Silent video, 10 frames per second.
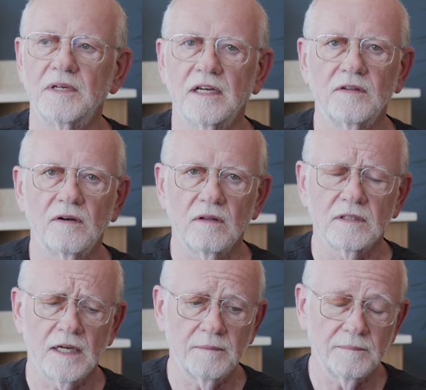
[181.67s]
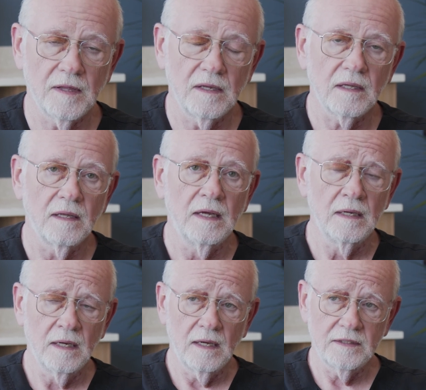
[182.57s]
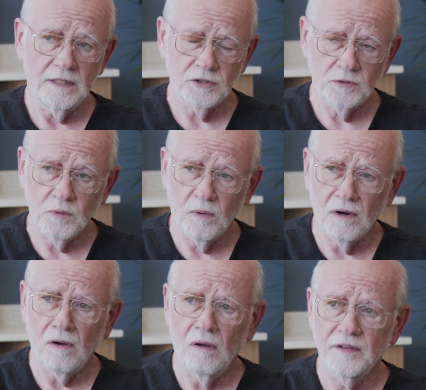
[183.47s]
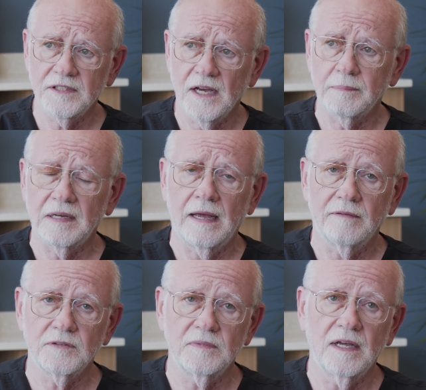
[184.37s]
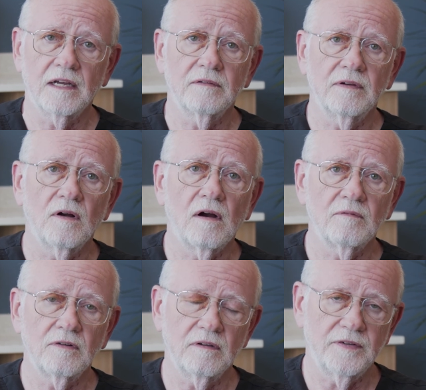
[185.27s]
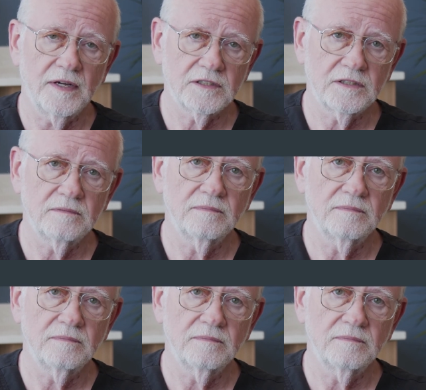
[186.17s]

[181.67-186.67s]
being in there all the time. Dentures worn all the time can have some negative and harmful effects.